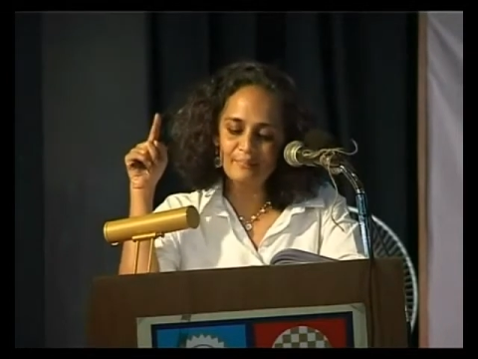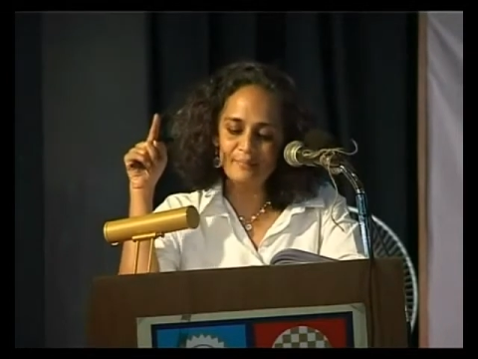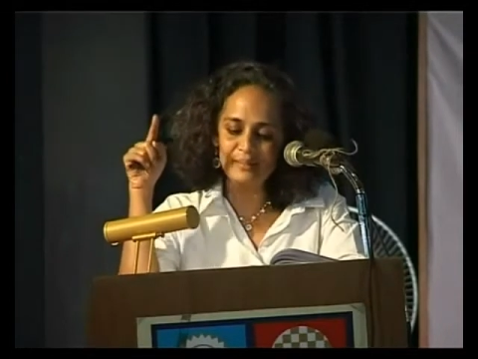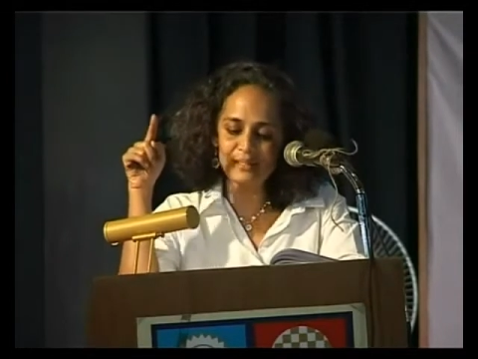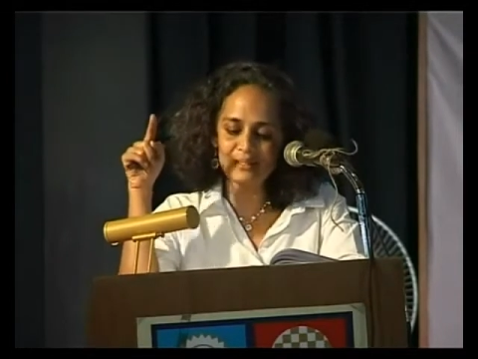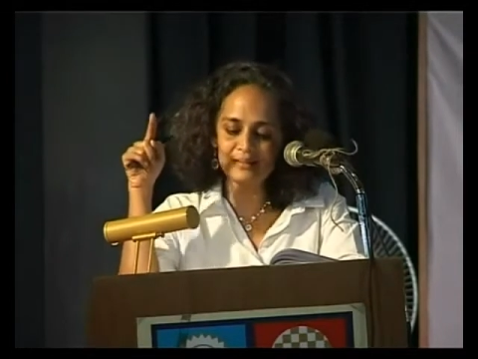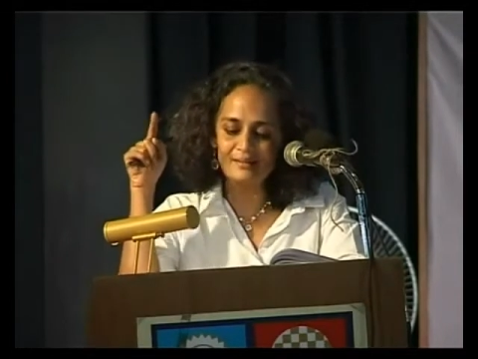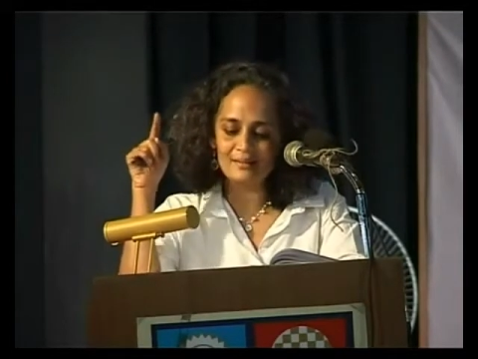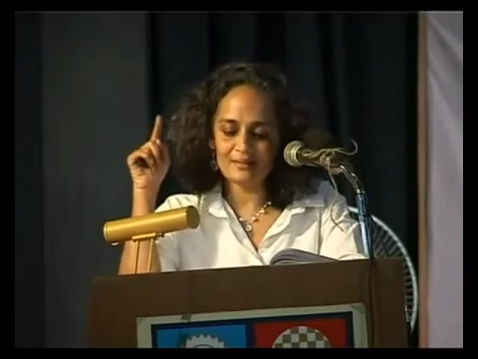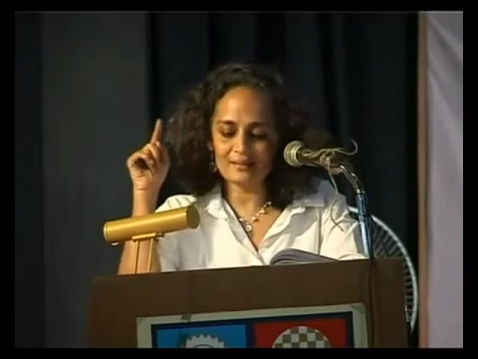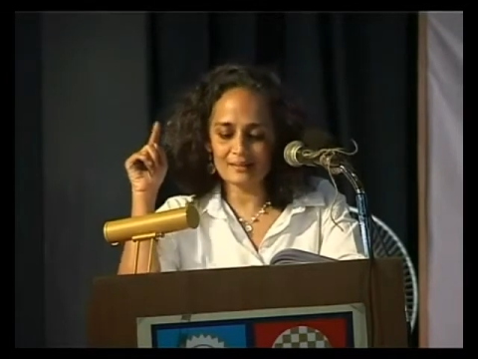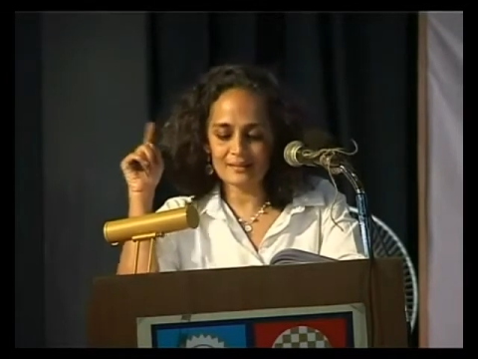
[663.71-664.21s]

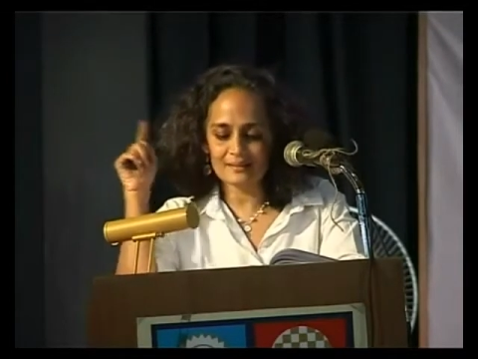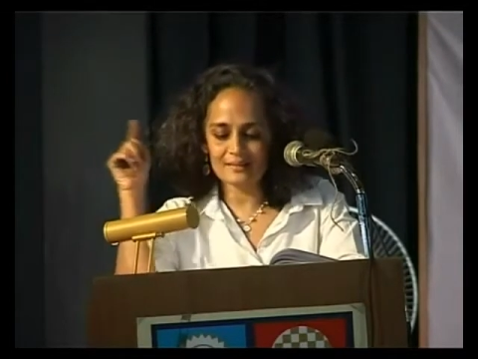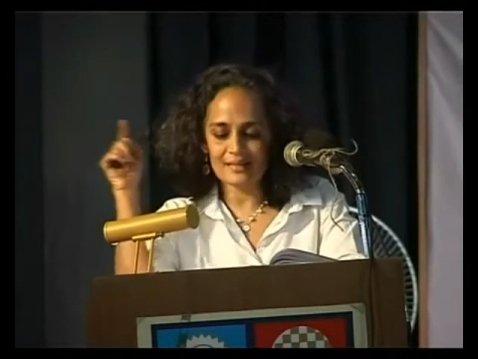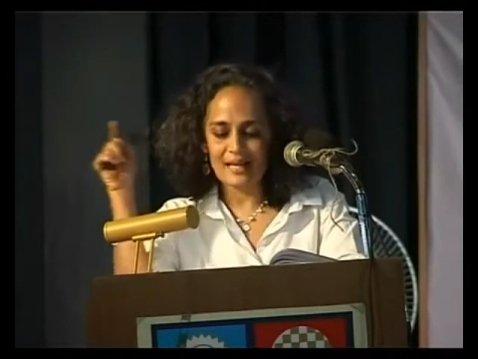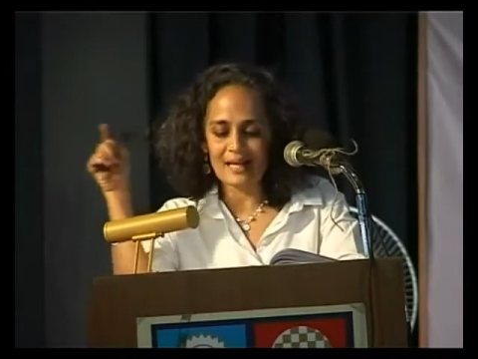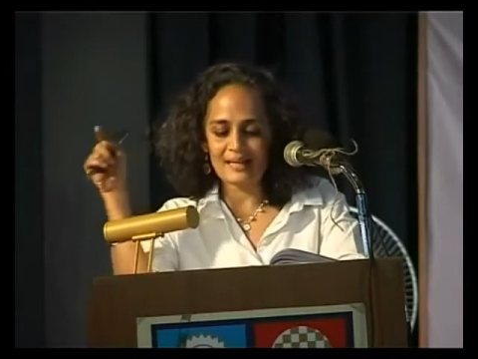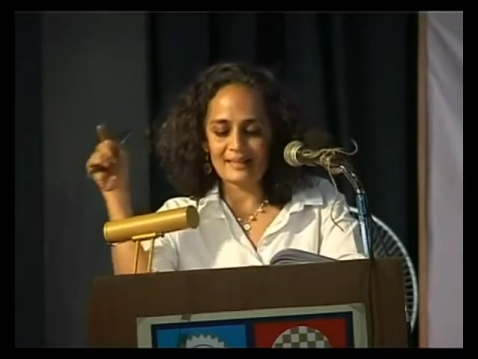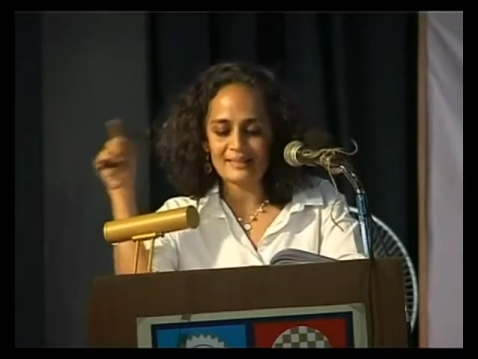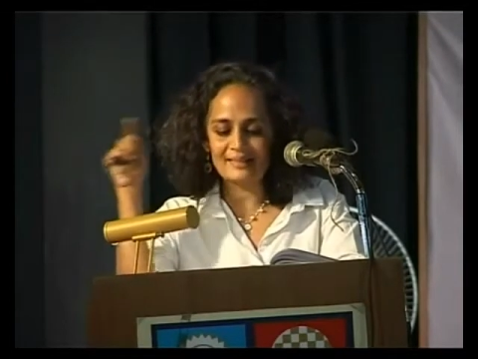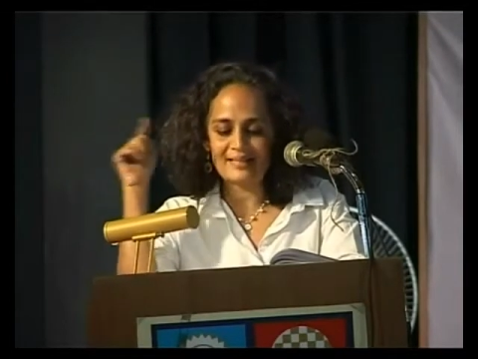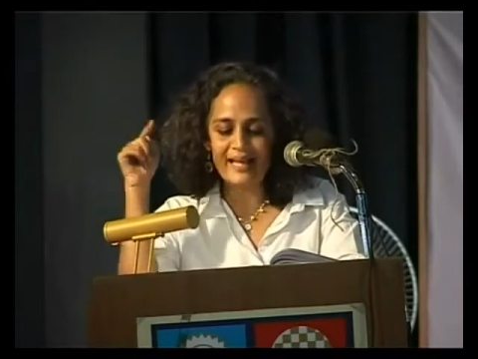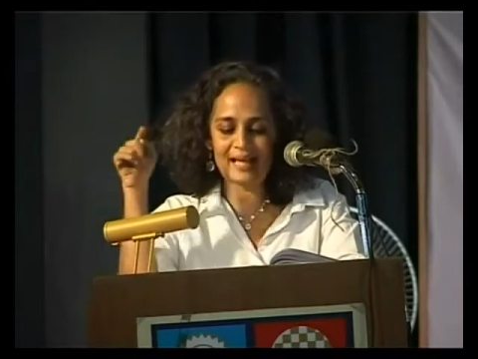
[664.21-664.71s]
immediate
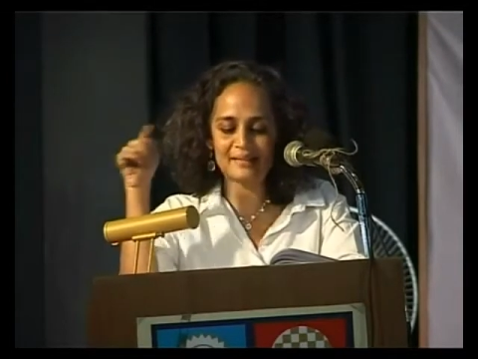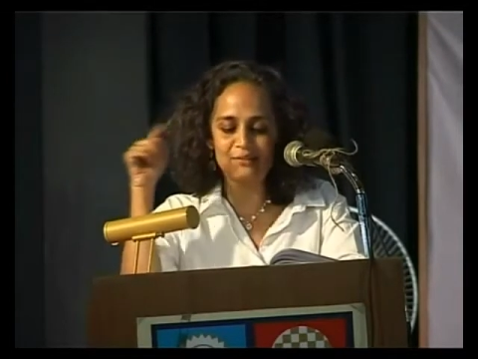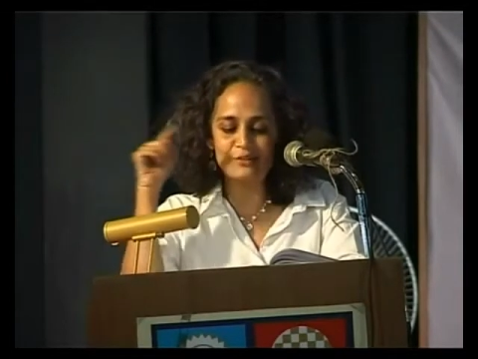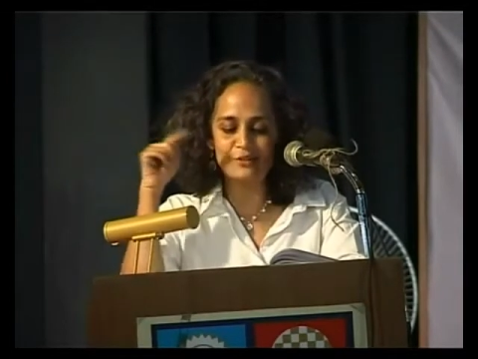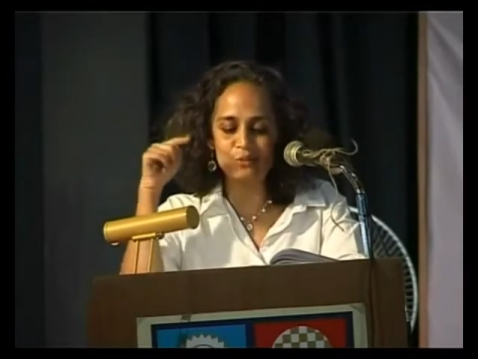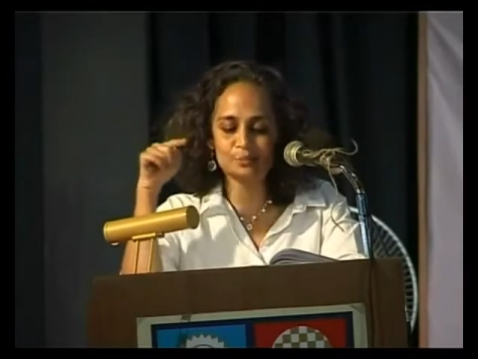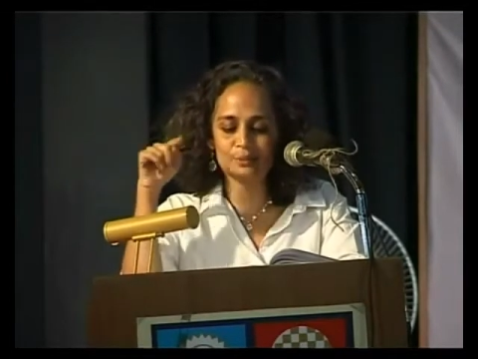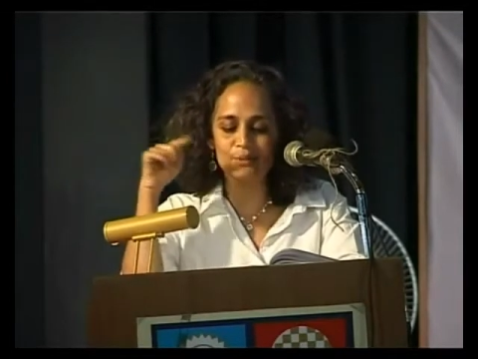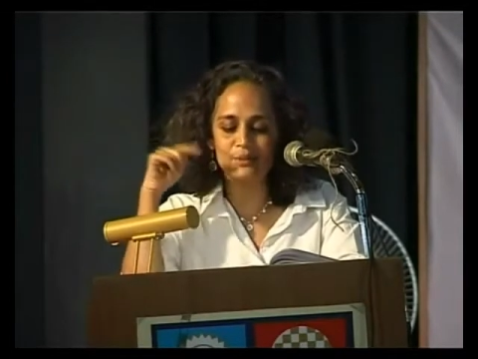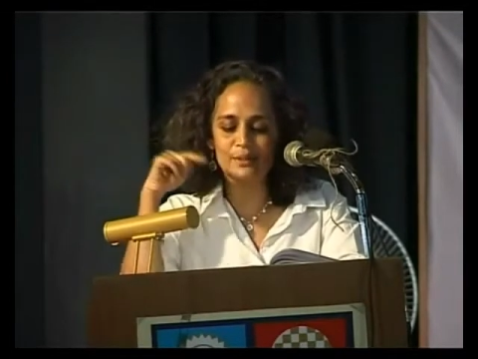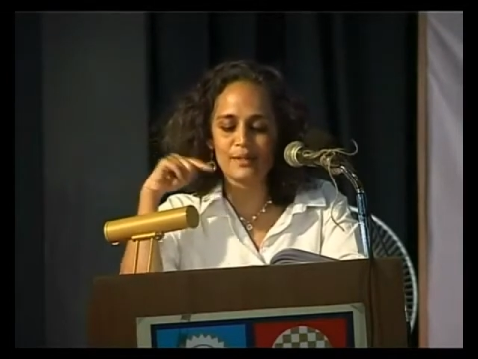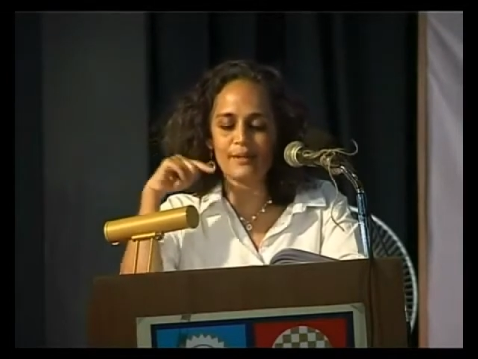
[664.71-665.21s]
and
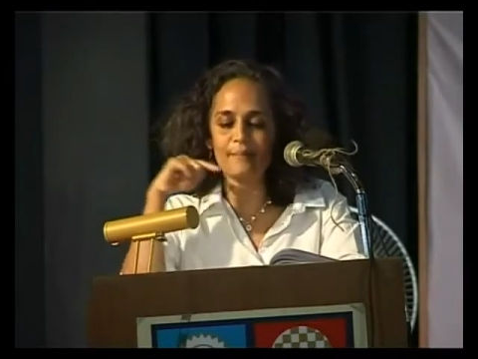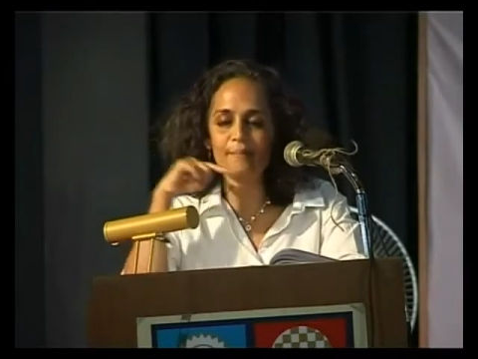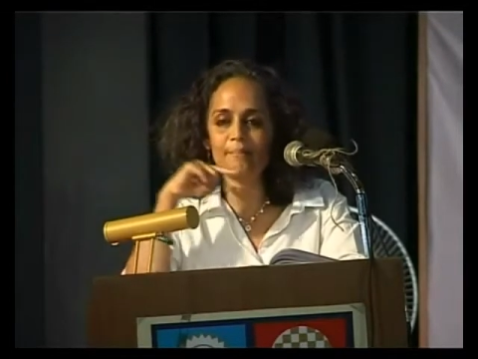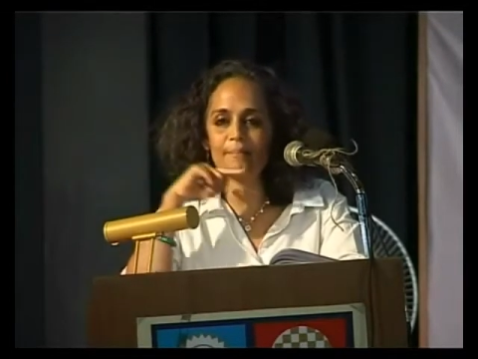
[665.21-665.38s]
tangible